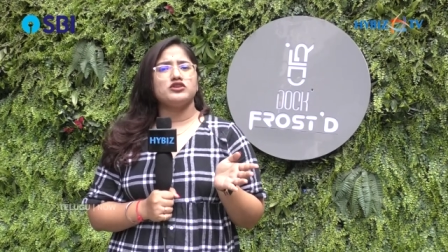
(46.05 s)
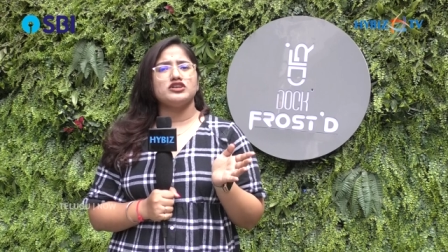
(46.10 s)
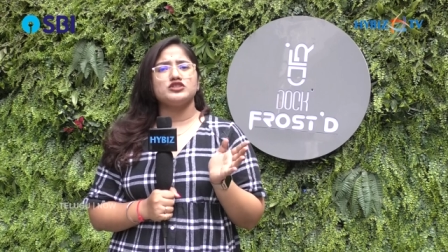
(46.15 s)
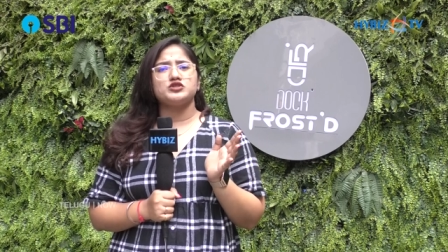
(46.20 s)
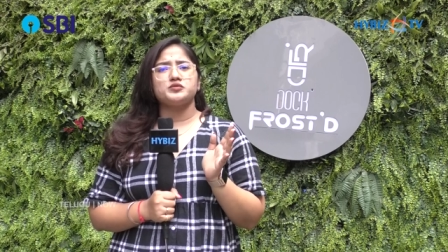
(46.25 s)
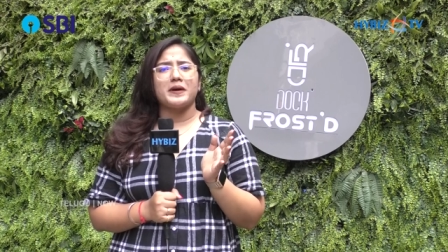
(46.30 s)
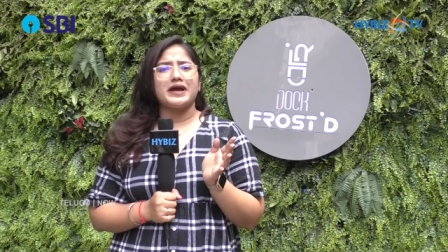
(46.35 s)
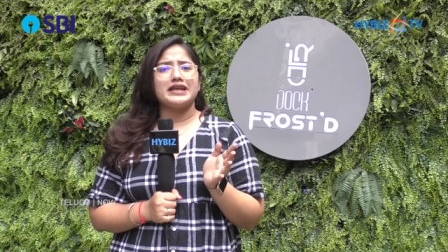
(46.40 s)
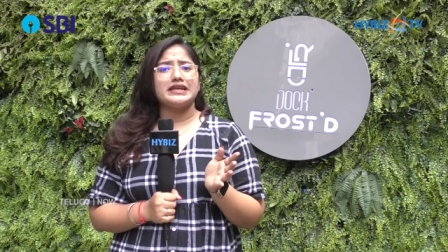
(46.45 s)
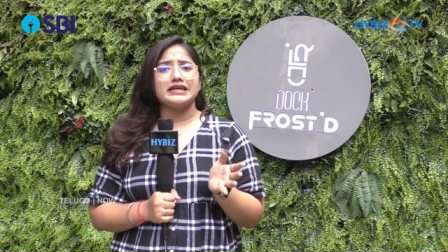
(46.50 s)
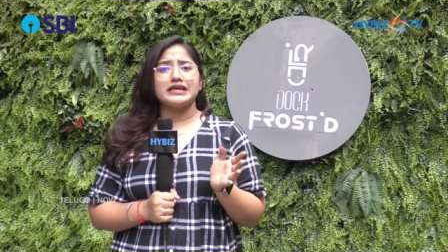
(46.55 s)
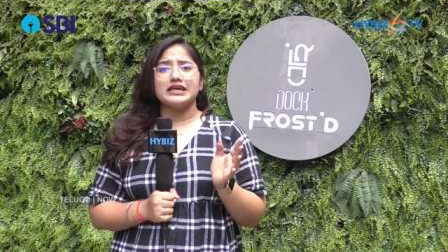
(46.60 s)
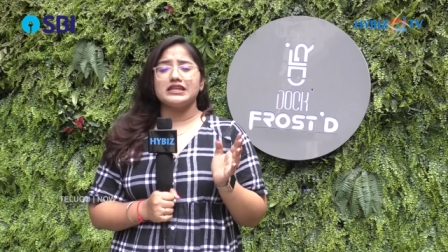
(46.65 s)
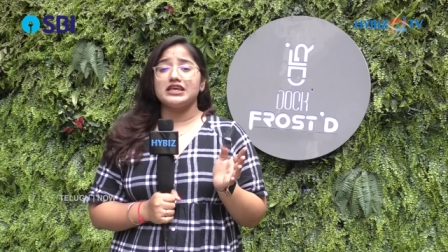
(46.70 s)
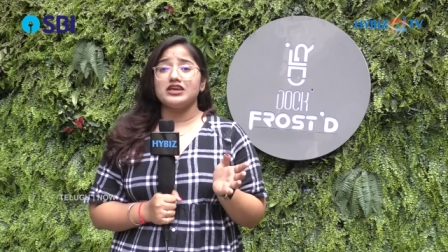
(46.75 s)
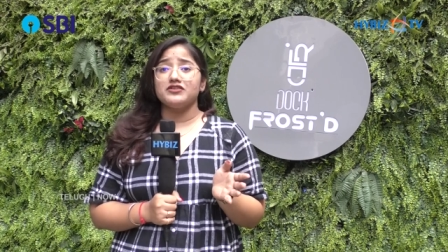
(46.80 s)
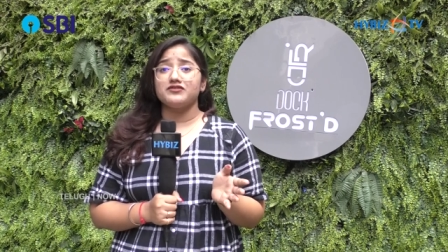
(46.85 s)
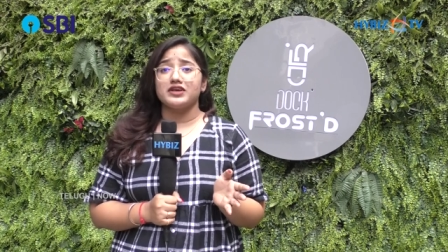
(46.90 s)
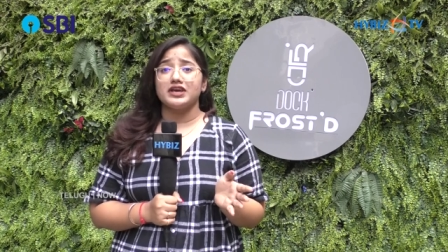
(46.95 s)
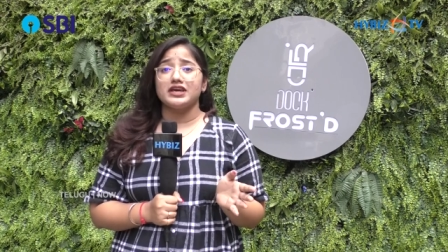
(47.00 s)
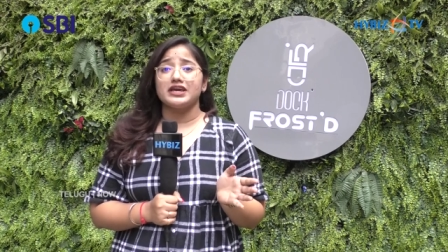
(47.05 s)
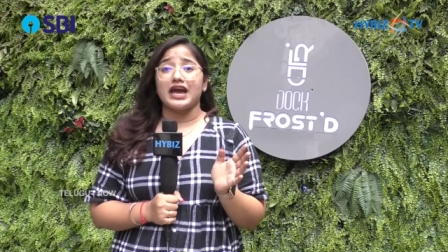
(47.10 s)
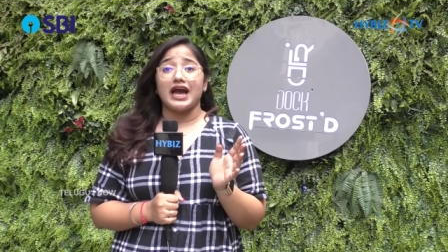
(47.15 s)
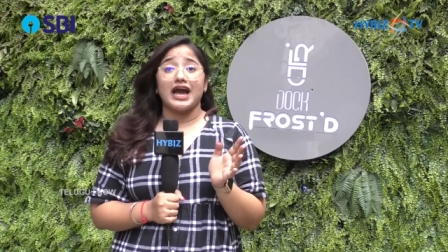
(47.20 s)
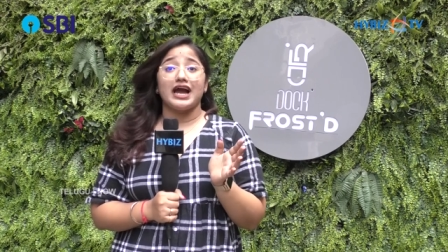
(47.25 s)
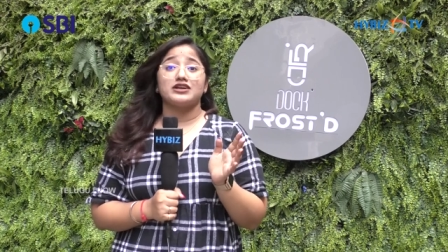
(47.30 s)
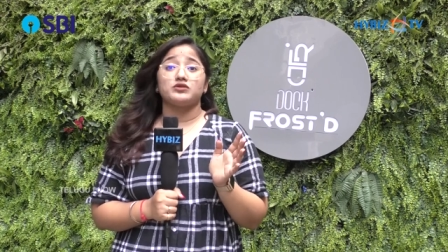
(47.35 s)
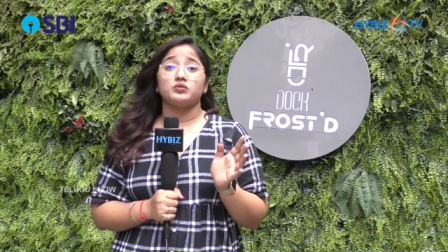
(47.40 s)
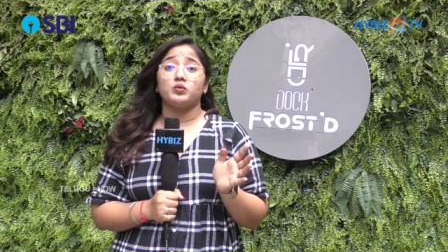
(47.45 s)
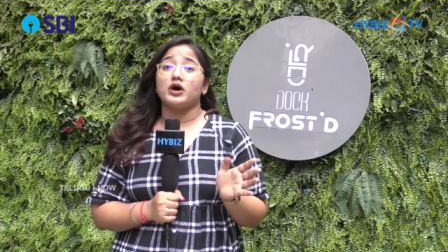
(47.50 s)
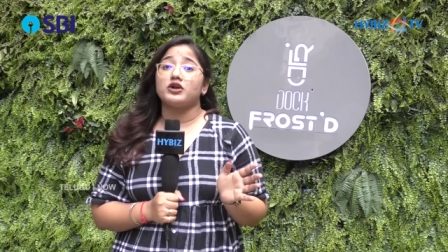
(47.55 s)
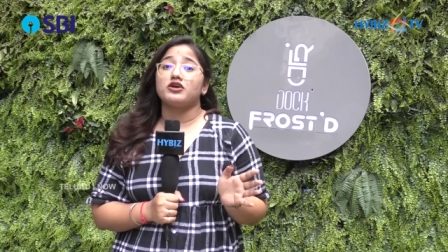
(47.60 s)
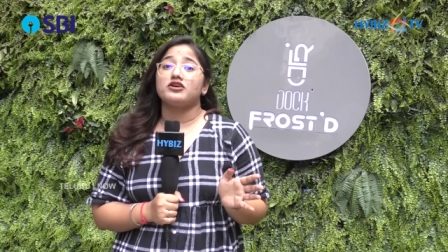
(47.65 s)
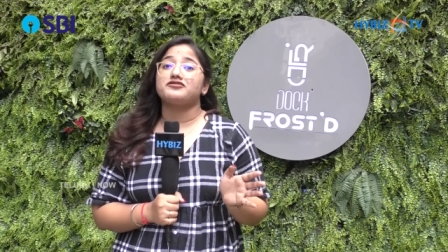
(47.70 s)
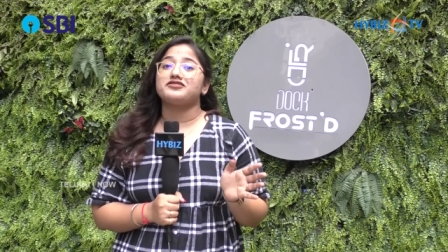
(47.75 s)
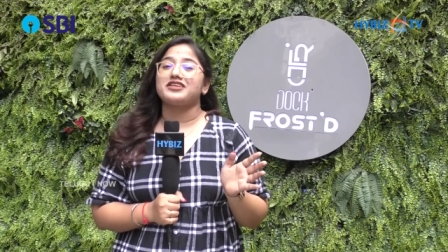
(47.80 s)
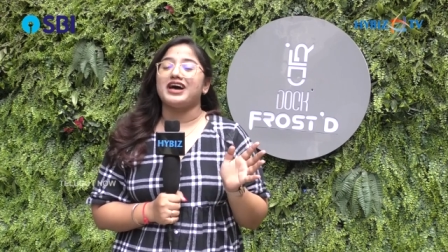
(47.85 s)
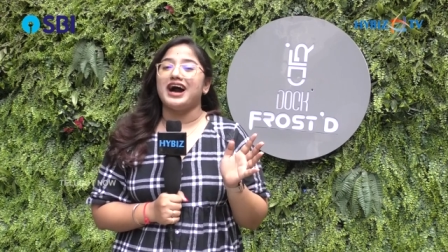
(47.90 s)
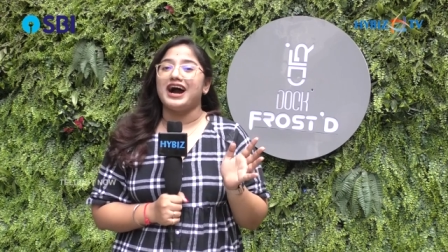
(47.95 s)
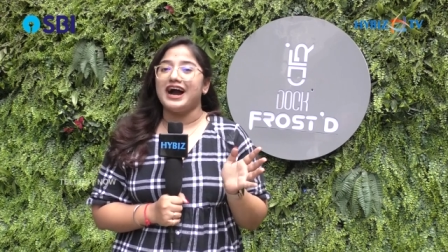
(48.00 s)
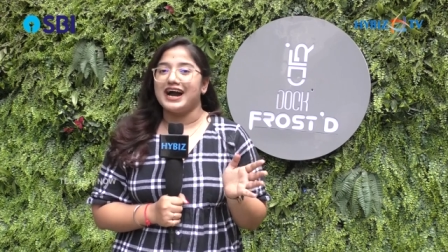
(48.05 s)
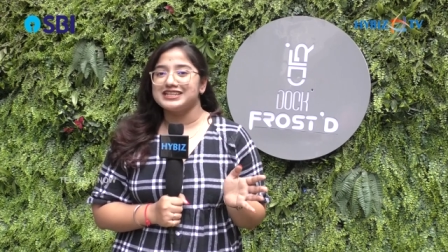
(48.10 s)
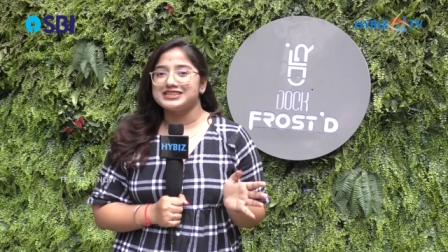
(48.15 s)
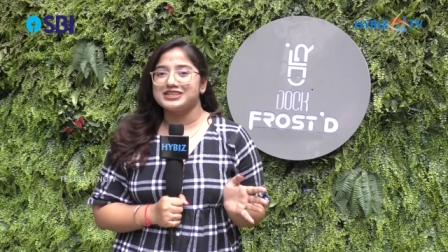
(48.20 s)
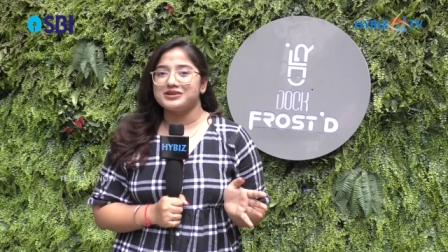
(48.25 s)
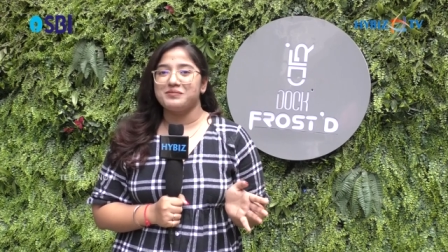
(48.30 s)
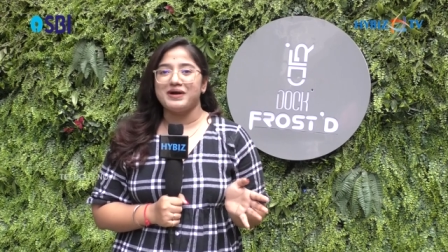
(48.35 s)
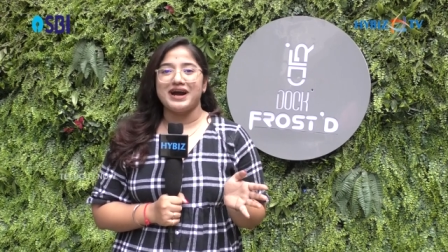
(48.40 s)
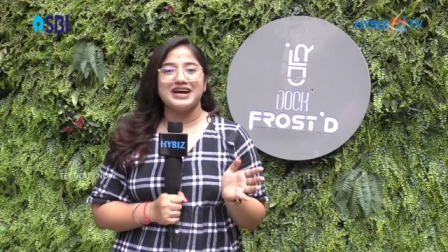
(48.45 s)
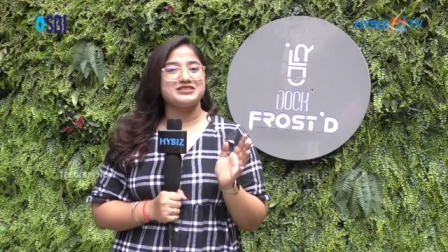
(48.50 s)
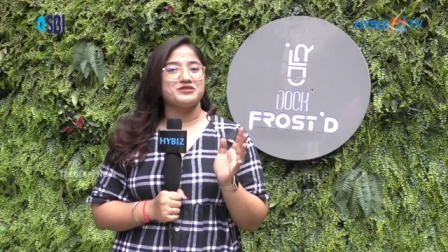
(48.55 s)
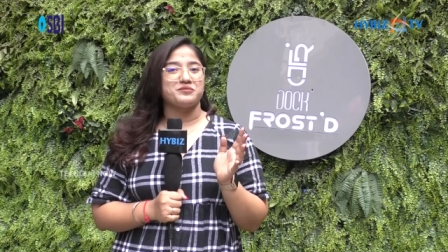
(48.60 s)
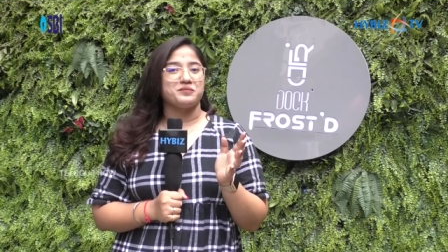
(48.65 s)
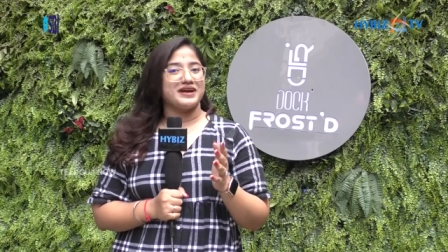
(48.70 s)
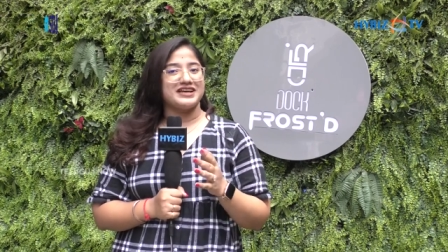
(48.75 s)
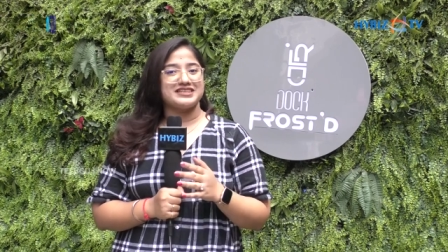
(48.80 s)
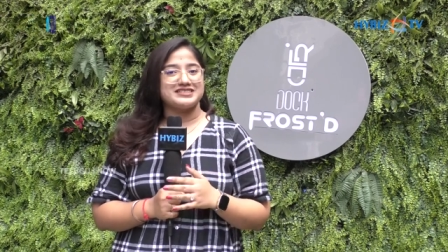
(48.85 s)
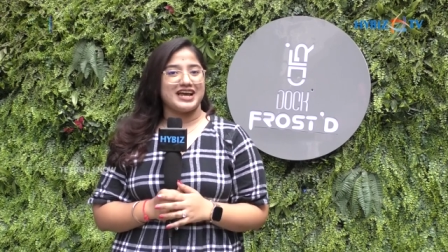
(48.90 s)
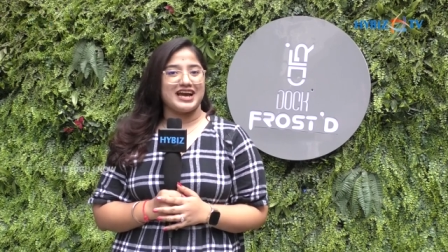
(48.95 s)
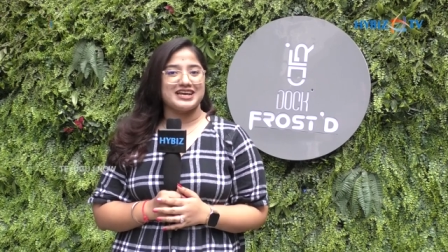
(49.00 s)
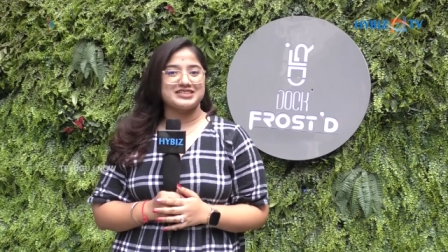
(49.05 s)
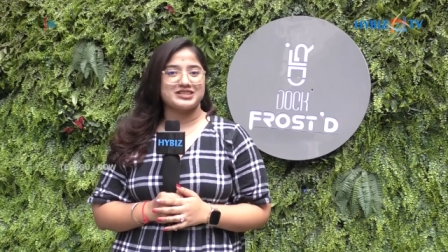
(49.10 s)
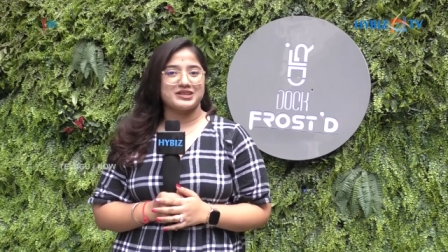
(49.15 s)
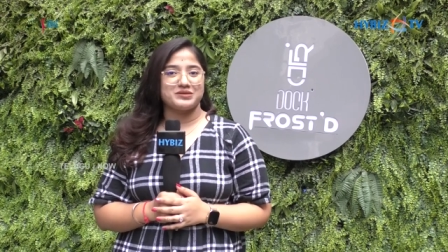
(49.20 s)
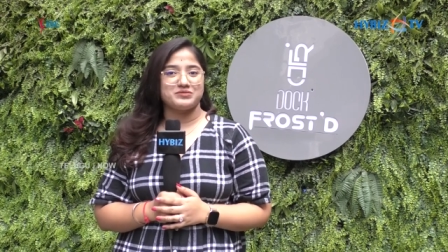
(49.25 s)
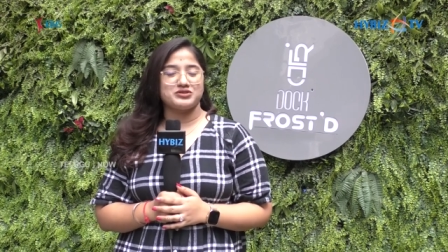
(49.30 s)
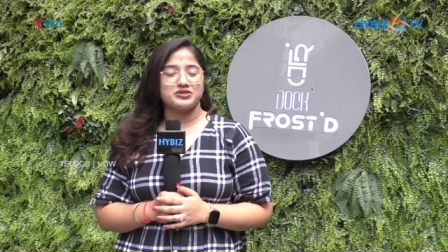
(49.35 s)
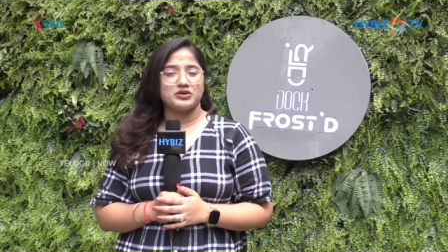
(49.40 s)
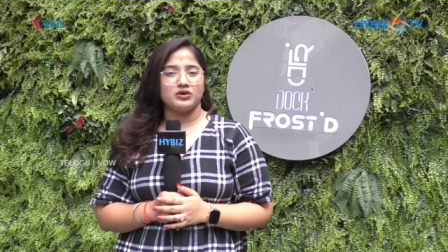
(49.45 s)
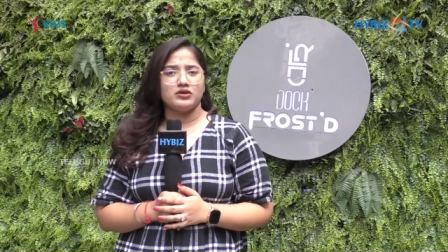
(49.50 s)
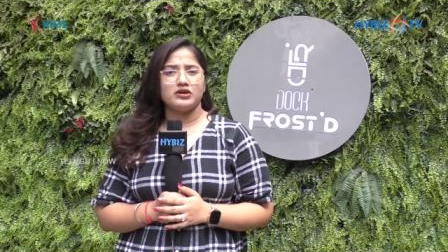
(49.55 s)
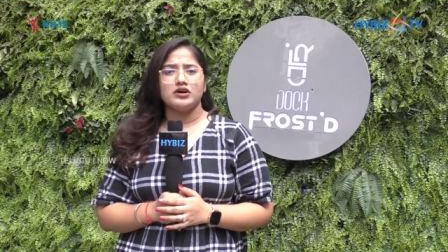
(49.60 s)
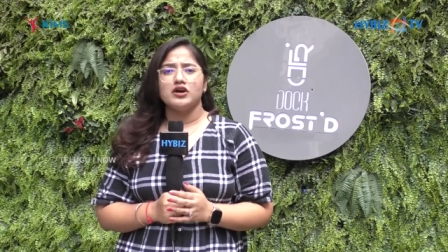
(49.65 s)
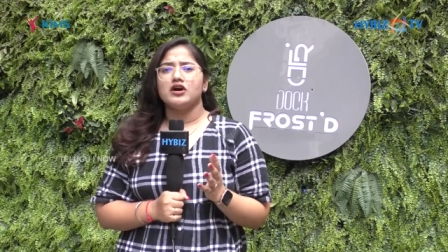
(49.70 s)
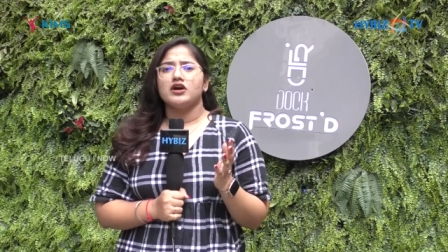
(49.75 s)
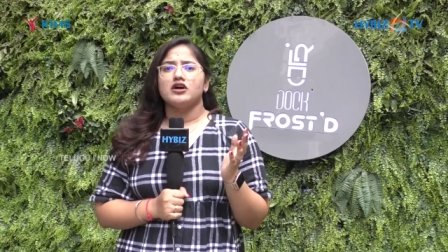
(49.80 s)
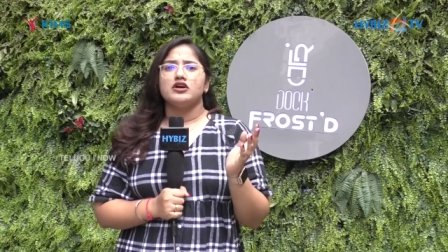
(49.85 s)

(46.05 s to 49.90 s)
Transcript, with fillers: not spending an evening at one of the Hyderabad's best ice cream store